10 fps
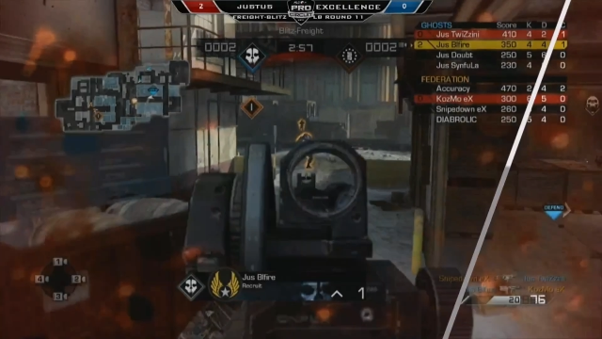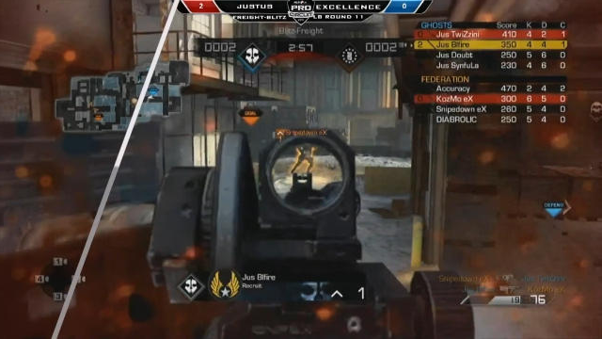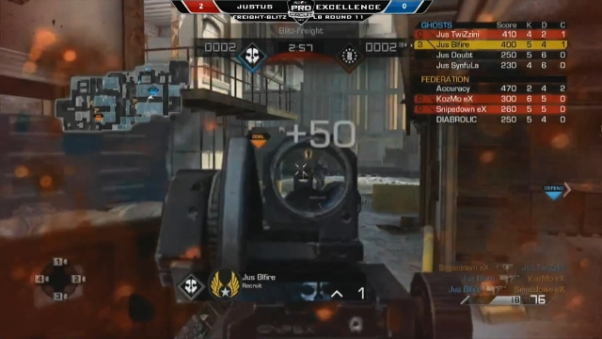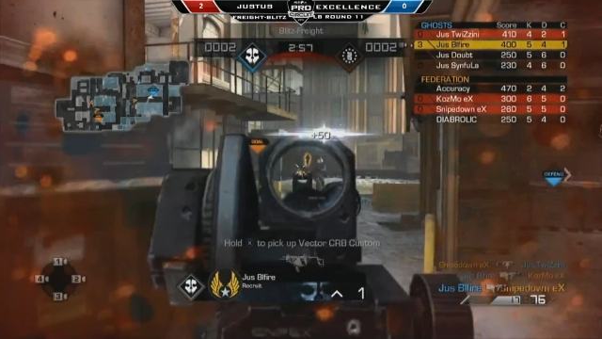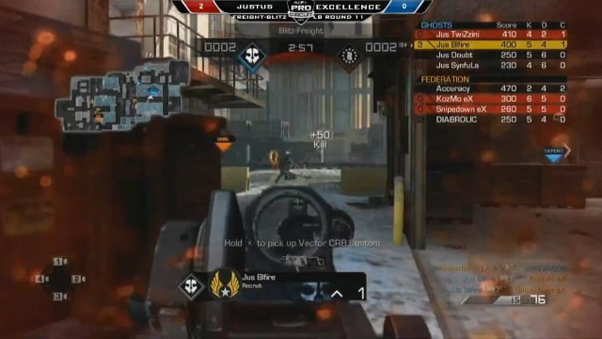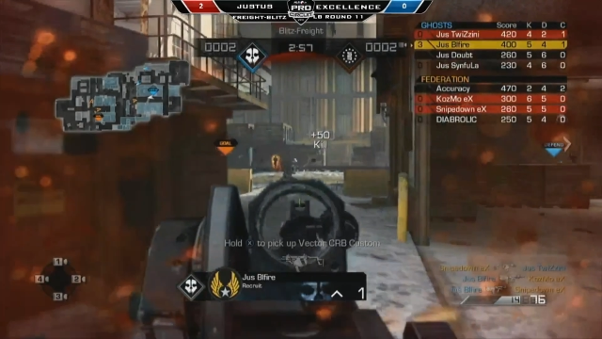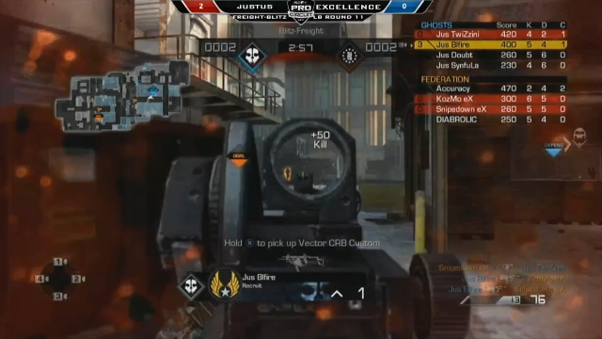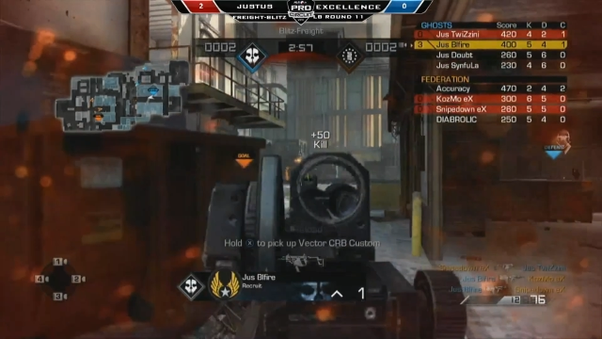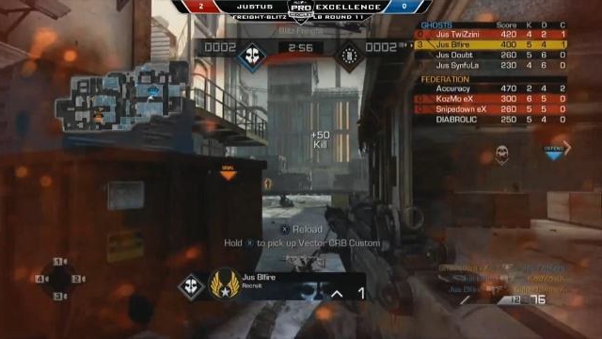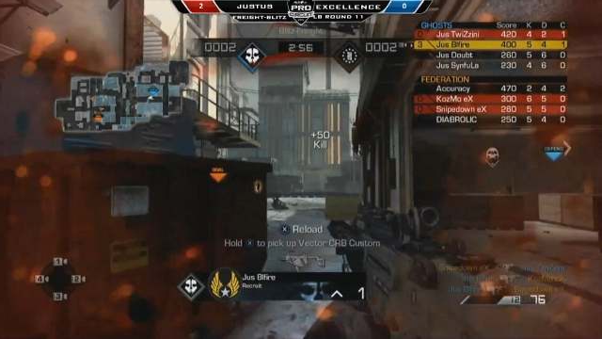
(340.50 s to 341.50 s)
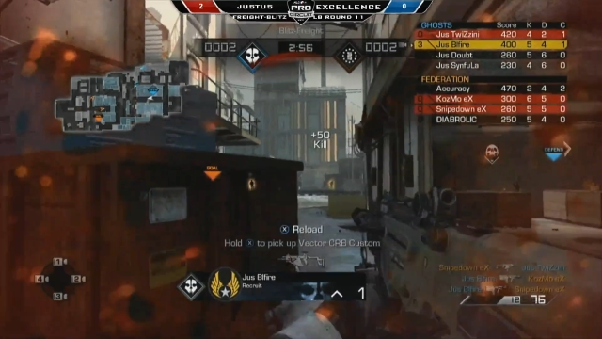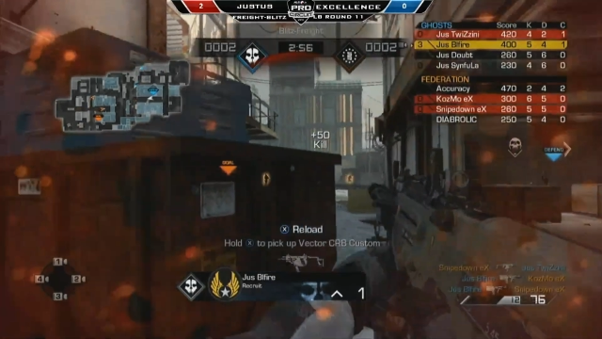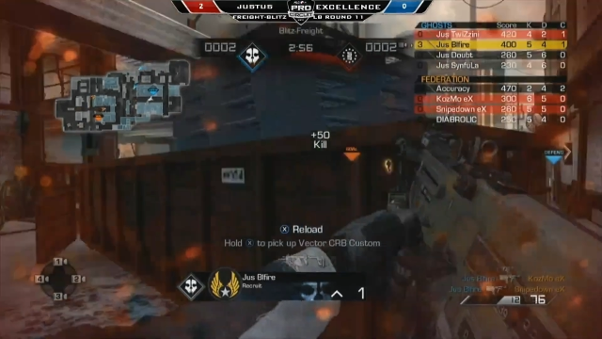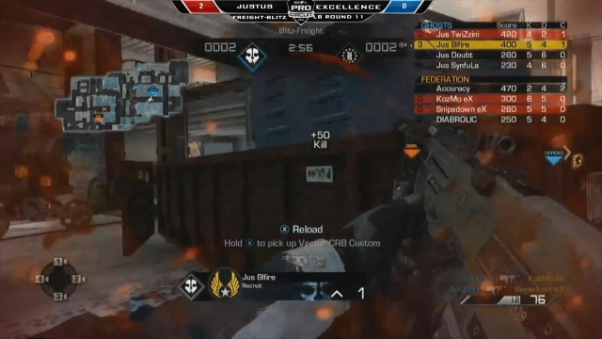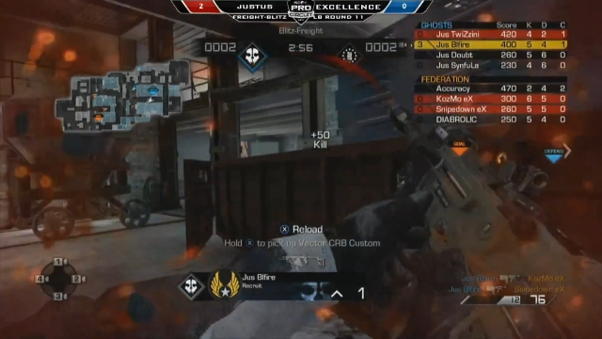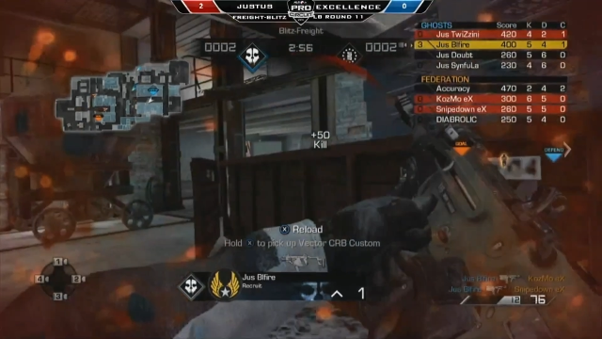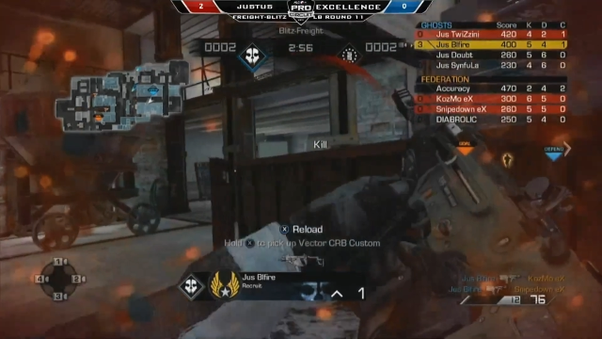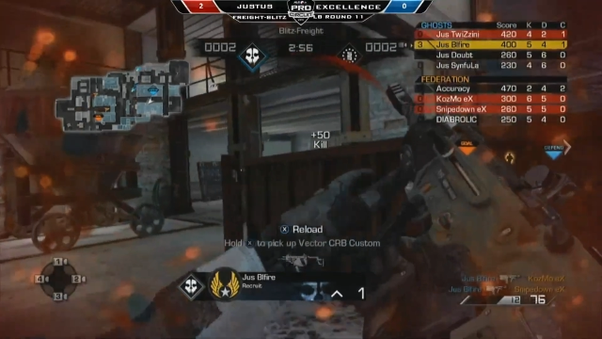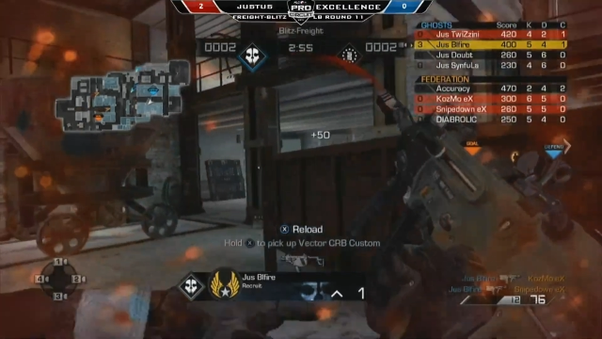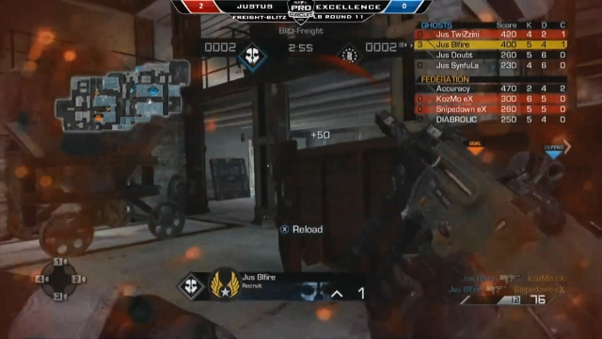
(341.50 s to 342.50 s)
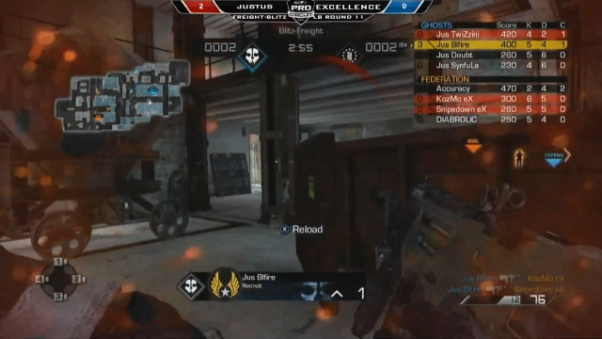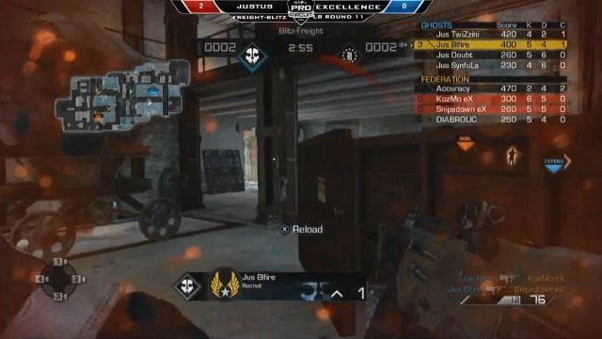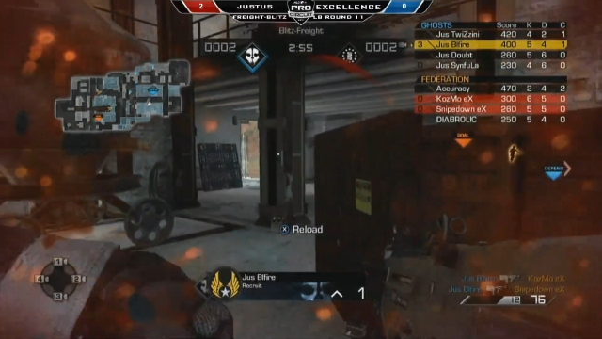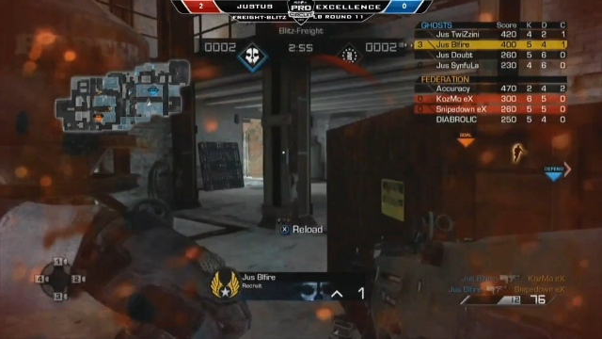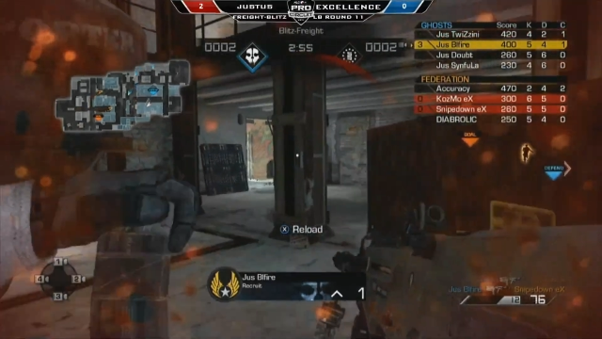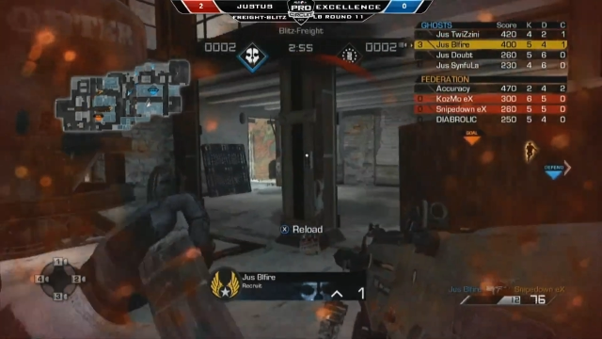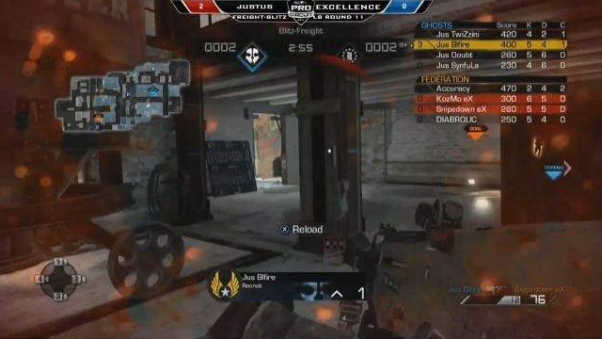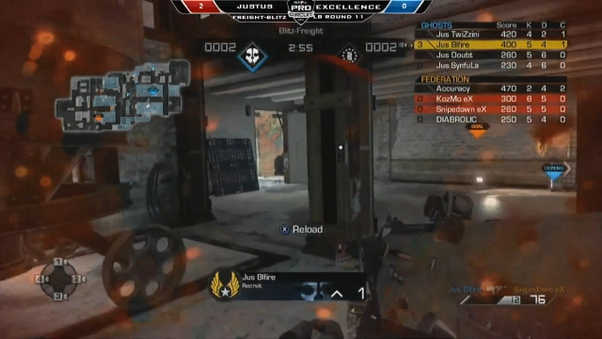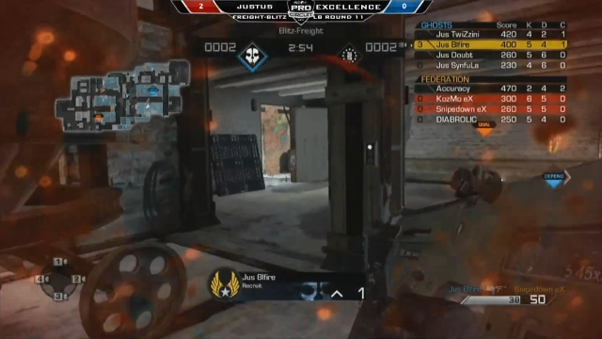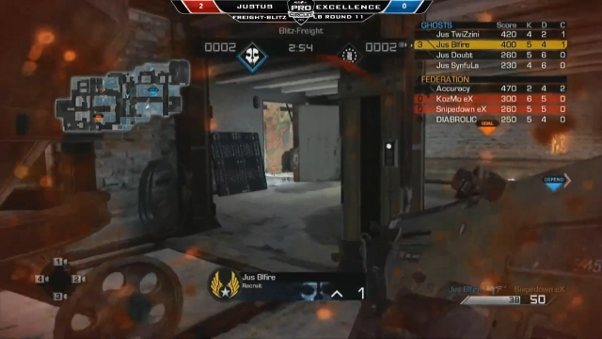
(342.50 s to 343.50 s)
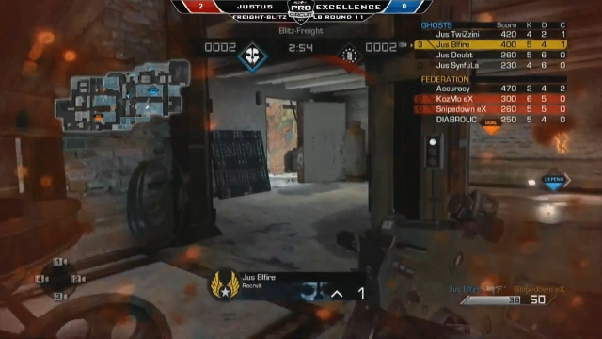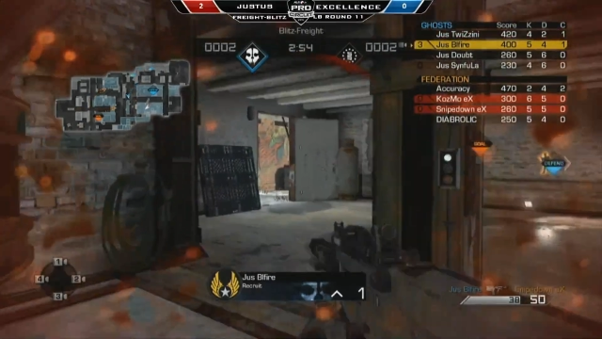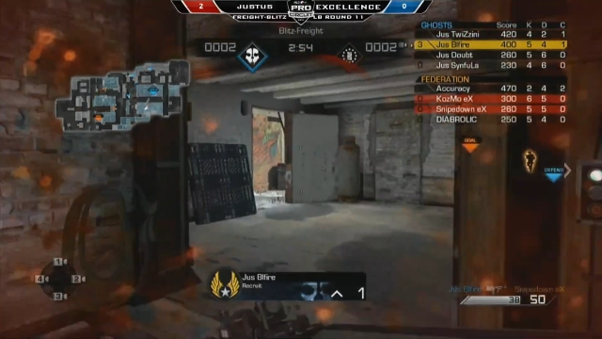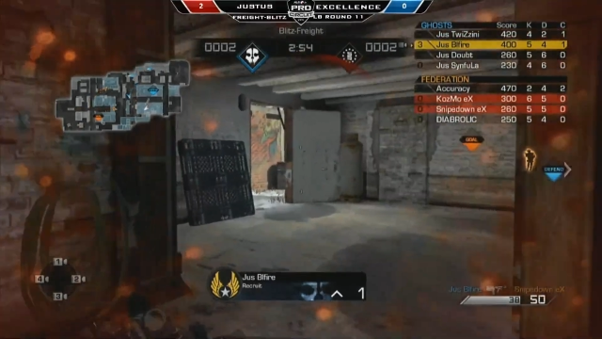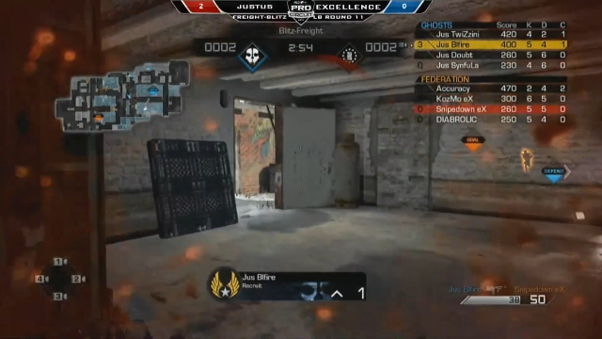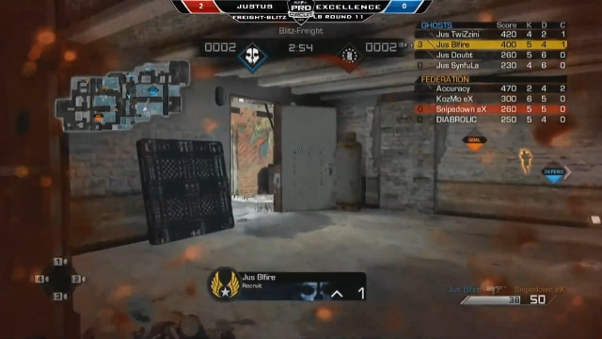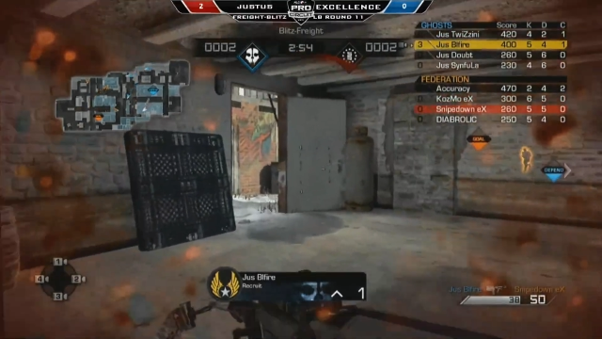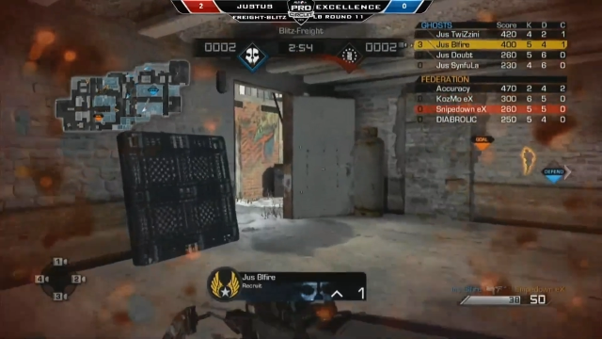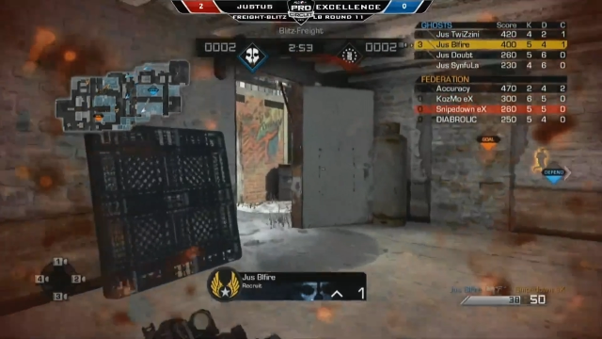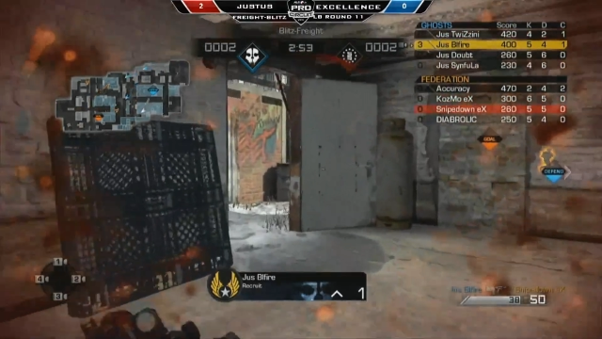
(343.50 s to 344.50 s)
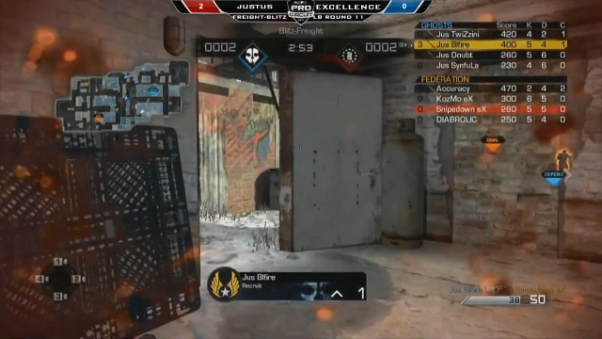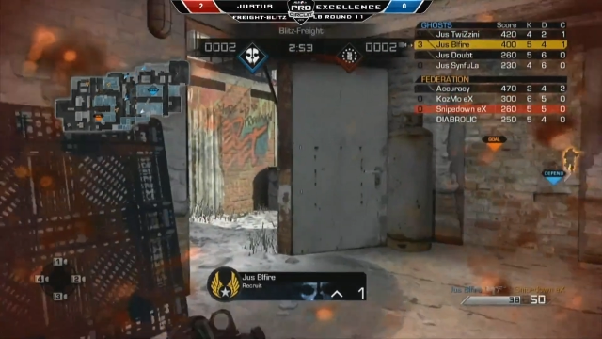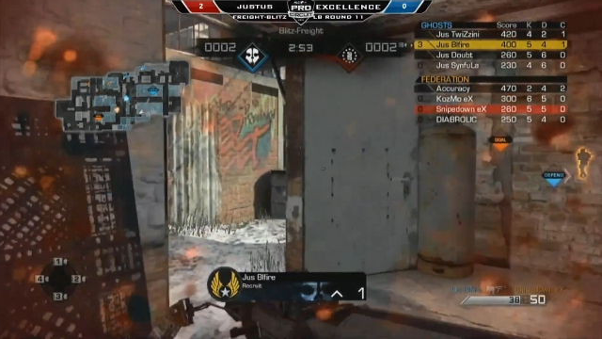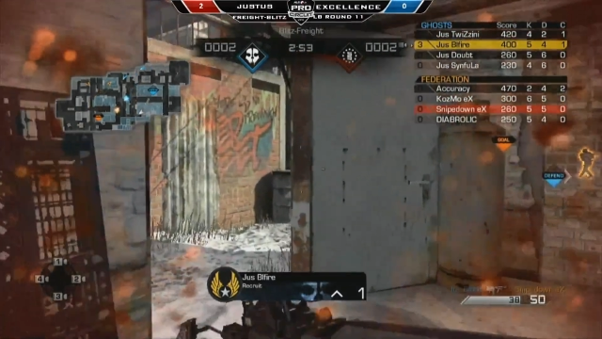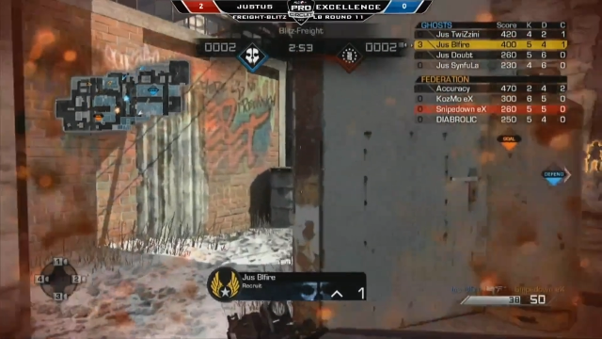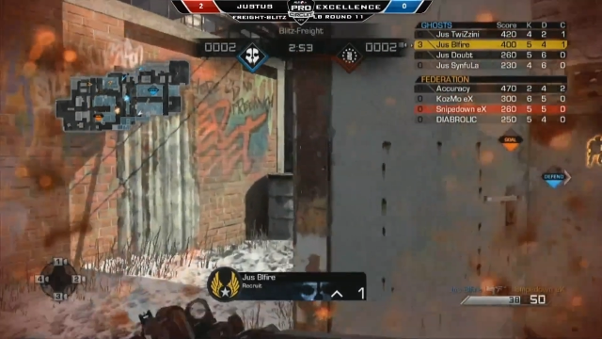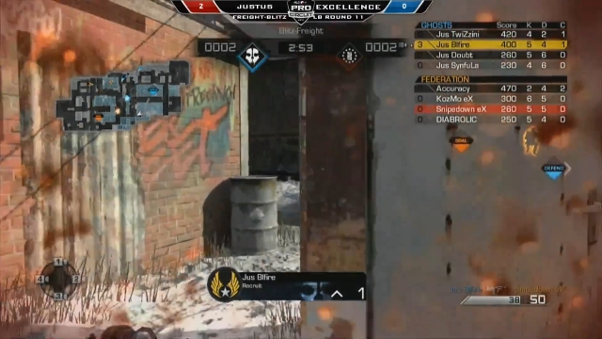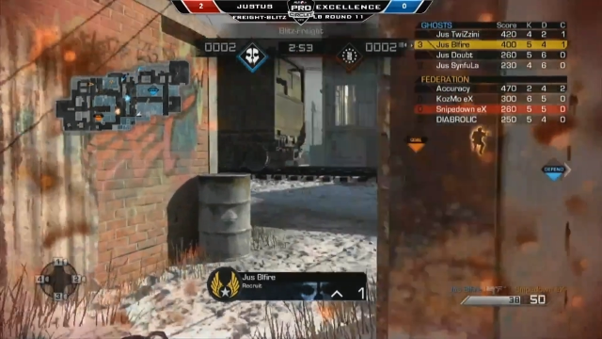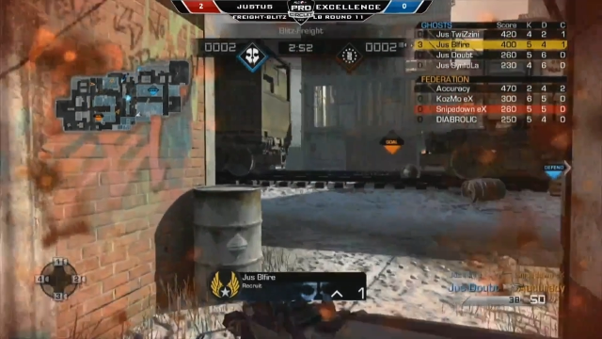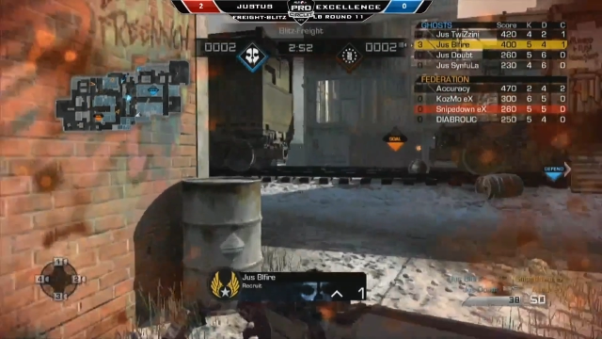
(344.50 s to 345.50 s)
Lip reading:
No face is visible, so there are no lips to read.